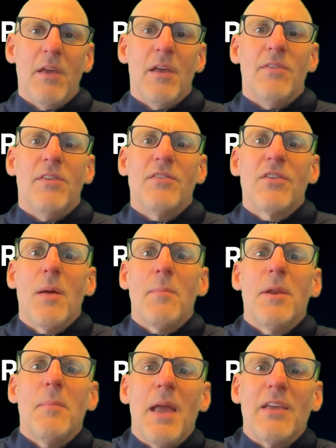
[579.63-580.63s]
This
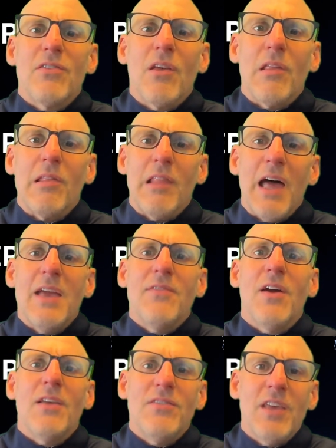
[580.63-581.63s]
company makes
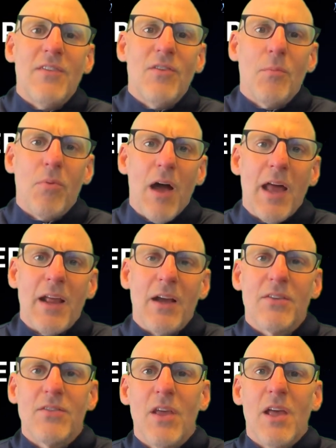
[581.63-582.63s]
life-saving
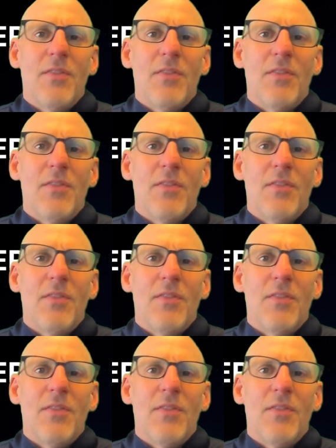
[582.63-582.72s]
products,